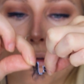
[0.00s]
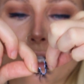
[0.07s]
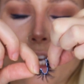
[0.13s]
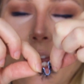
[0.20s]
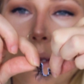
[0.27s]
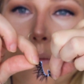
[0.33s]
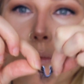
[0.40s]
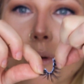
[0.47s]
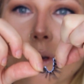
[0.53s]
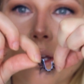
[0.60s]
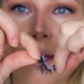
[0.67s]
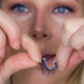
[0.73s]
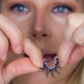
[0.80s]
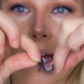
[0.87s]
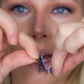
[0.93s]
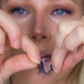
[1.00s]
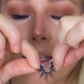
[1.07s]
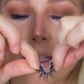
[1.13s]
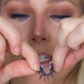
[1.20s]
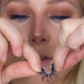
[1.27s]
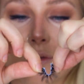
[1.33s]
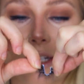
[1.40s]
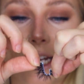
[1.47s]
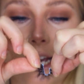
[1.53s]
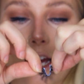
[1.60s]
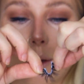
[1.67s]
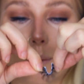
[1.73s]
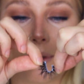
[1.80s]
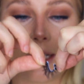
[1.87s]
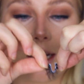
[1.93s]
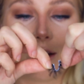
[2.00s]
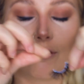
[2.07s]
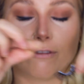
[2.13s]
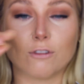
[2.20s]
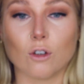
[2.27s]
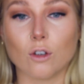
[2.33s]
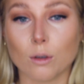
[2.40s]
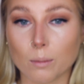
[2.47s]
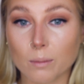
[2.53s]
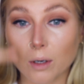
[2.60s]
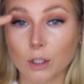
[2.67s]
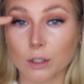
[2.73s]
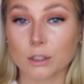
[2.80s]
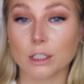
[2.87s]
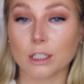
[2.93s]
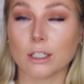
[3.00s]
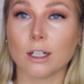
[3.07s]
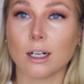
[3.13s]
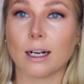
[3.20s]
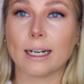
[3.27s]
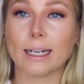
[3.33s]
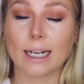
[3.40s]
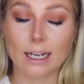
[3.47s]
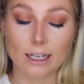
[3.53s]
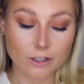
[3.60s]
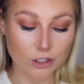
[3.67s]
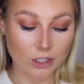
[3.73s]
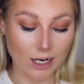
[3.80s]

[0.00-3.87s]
shape, and this really helps it form onto your eyelash,